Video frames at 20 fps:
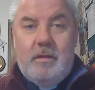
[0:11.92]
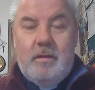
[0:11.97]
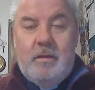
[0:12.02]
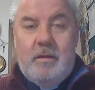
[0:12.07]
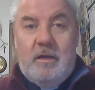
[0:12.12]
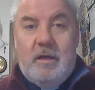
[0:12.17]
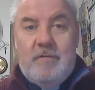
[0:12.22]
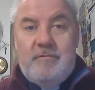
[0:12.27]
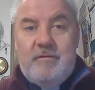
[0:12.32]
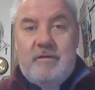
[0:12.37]

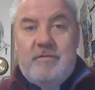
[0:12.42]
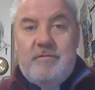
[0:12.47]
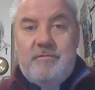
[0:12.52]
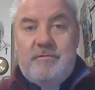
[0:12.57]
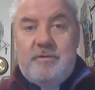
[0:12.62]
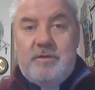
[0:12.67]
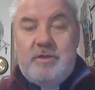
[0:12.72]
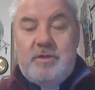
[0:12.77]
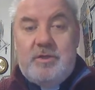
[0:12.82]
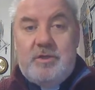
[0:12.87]
Advent
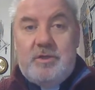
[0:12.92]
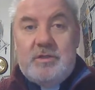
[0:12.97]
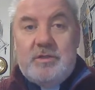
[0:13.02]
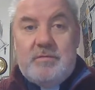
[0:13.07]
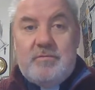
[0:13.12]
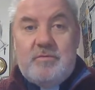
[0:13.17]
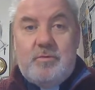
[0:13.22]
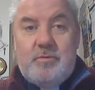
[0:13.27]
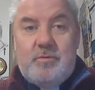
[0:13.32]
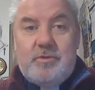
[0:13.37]
finishes,
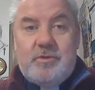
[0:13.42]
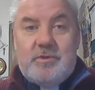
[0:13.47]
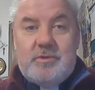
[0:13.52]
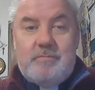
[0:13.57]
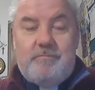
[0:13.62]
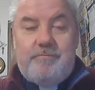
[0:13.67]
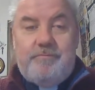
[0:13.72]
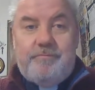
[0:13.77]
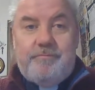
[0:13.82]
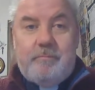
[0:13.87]
of course,
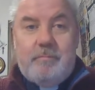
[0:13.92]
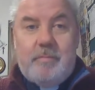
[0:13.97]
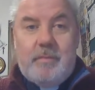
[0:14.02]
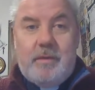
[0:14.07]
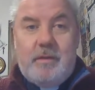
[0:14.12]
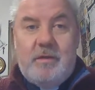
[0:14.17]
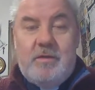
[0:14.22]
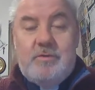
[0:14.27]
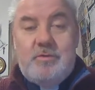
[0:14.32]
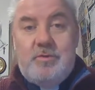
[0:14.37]

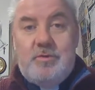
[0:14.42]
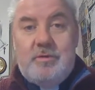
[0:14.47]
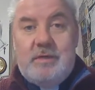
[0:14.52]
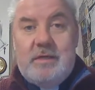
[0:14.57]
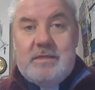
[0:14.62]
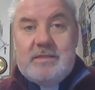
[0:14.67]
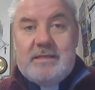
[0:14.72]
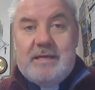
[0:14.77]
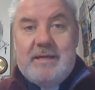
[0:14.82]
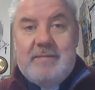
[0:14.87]
in two
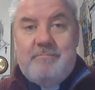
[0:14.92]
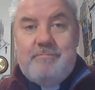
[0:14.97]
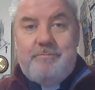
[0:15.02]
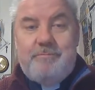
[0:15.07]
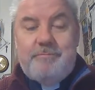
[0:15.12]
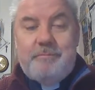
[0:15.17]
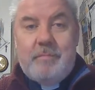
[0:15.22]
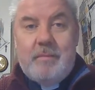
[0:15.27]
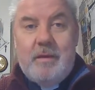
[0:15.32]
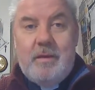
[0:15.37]
days' time
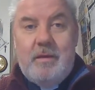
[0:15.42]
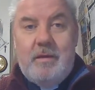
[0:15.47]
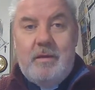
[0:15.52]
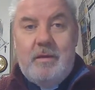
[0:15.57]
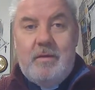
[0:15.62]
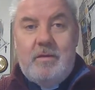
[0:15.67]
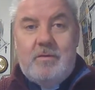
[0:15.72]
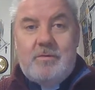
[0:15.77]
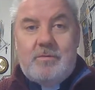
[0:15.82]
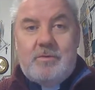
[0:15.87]

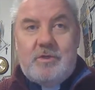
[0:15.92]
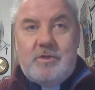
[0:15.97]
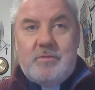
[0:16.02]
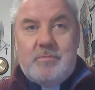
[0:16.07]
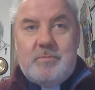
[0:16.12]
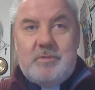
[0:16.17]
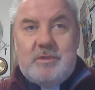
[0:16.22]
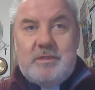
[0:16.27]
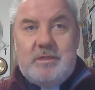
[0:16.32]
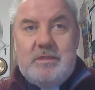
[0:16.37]
on
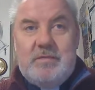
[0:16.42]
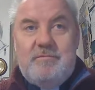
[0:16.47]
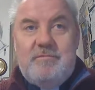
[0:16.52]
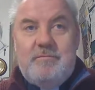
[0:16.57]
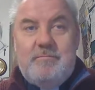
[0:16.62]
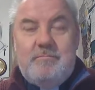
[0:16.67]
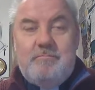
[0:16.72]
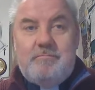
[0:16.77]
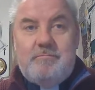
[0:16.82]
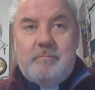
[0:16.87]
Christmas Eve.
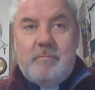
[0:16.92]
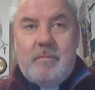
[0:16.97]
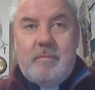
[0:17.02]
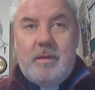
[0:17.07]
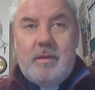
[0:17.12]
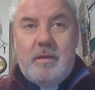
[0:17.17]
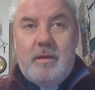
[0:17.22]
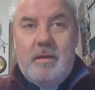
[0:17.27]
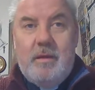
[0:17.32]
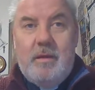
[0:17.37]

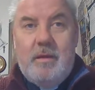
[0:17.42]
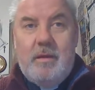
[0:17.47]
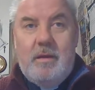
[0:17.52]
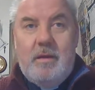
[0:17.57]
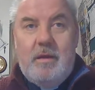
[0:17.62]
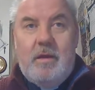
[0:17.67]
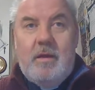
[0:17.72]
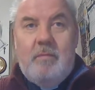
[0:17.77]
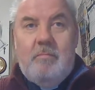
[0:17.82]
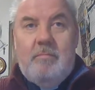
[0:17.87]

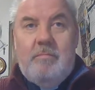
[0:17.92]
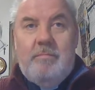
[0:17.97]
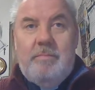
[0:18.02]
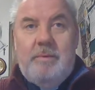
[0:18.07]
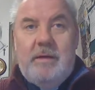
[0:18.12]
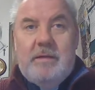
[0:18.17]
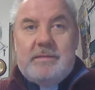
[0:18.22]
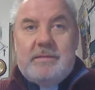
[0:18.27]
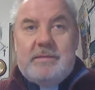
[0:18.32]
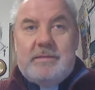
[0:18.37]

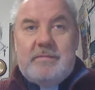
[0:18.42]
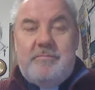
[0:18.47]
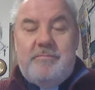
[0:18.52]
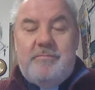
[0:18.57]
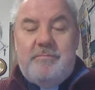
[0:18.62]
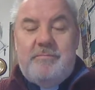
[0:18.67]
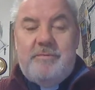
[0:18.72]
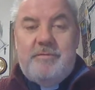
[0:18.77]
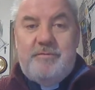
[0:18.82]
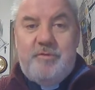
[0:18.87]
But
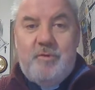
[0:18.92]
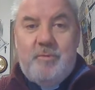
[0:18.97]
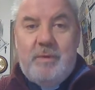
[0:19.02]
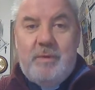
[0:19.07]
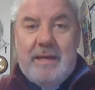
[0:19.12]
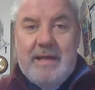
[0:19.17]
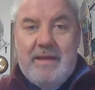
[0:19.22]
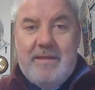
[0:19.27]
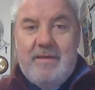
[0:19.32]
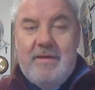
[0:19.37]
before we
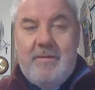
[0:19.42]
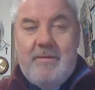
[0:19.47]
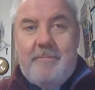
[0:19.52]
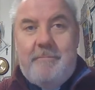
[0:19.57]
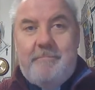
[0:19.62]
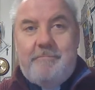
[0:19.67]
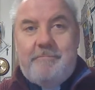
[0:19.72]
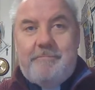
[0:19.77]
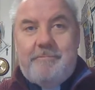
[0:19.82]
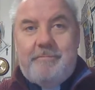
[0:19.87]
get there,
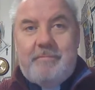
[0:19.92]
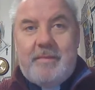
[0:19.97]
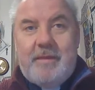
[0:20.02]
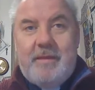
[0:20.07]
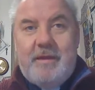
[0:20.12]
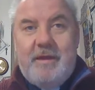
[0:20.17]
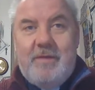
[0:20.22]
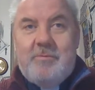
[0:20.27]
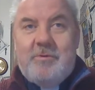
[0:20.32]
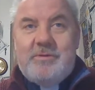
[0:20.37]

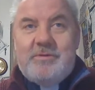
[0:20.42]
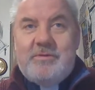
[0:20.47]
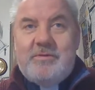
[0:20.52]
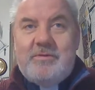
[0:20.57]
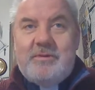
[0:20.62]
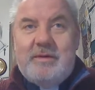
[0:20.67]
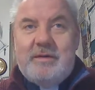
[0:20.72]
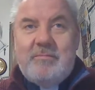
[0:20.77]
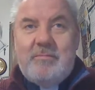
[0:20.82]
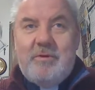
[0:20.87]
I want to
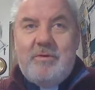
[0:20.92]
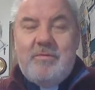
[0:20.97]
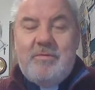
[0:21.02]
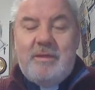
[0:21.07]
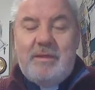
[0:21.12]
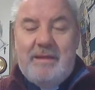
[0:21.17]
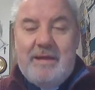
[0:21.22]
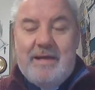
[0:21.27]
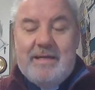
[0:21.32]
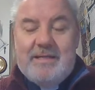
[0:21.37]
think about
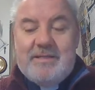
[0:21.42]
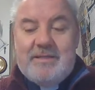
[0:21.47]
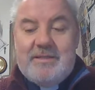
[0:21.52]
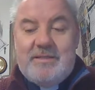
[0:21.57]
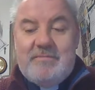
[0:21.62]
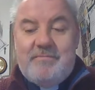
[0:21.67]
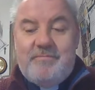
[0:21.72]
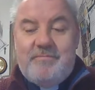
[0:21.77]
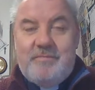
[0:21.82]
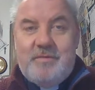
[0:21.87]
the
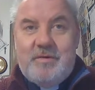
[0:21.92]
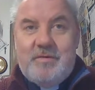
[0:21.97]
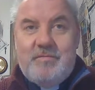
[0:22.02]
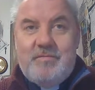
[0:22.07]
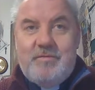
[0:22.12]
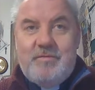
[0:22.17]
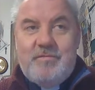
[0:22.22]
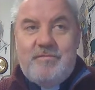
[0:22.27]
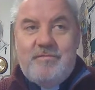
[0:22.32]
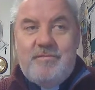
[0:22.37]
last
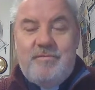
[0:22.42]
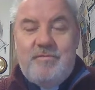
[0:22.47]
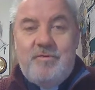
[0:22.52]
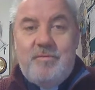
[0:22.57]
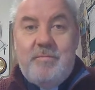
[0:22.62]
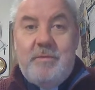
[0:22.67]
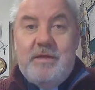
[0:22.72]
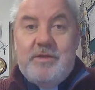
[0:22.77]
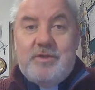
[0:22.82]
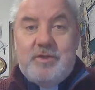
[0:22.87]
of the four
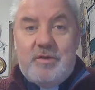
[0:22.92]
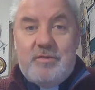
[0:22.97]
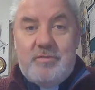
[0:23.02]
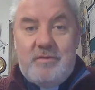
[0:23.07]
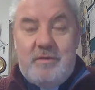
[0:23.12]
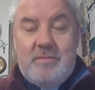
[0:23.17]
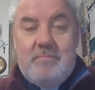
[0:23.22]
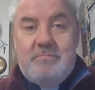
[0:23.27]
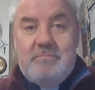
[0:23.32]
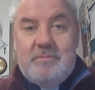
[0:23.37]
major
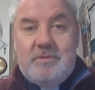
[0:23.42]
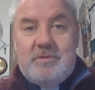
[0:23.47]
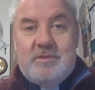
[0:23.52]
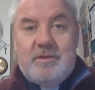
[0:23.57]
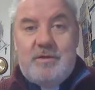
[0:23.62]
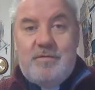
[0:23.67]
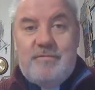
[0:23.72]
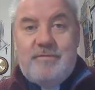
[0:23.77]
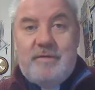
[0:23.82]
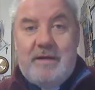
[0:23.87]
themes
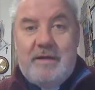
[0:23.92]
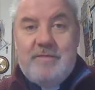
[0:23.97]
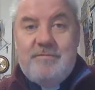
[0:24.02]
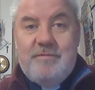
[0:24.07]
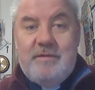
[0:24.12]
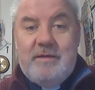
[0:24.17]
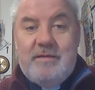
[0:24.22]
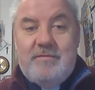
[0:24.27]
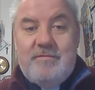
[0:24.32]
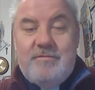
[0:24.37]
of
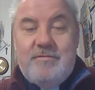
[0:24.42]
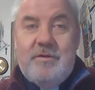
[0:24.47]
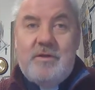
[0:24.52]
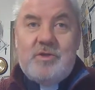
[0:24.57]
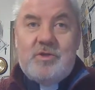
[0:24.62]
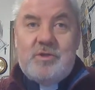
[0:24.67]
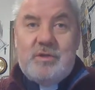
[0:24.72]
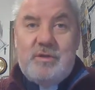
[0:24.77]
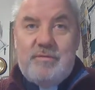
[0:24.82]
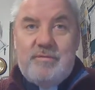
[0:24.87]
Advent for
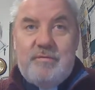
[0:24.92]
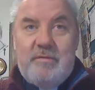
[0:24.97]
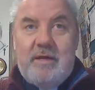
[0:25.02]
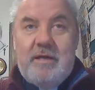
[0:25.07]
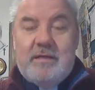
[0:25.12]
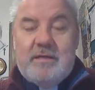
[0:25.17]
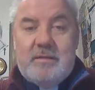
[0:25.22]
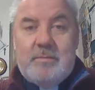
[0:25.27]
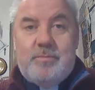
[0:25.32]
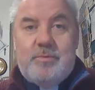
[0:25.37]
us to
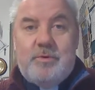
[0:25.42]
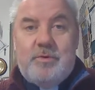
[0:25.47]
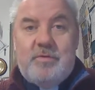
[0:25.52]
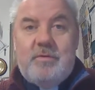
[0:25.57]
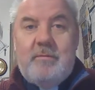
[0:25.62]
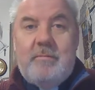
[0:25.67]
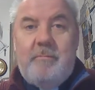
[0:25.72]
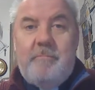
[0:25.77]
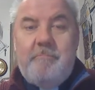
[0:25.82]
reflect upon.